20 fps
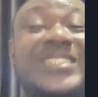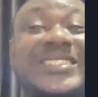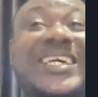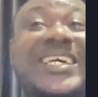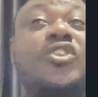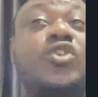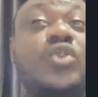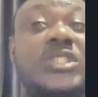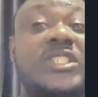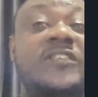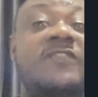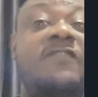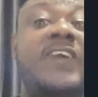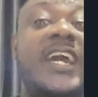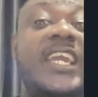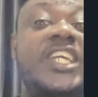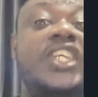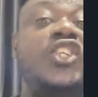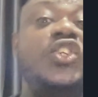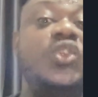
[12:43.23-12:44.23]

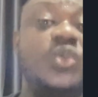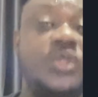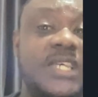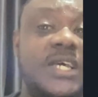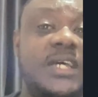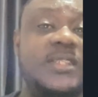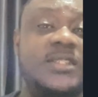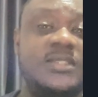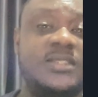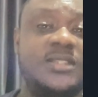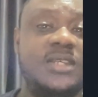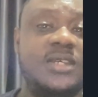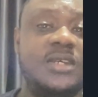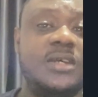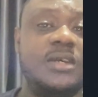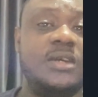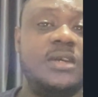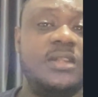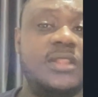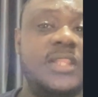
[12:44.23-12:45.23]
notifying users
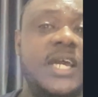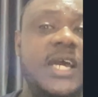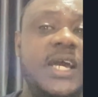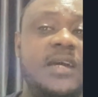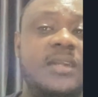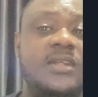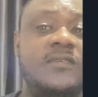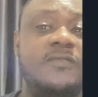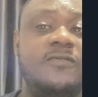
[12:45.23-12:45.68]
that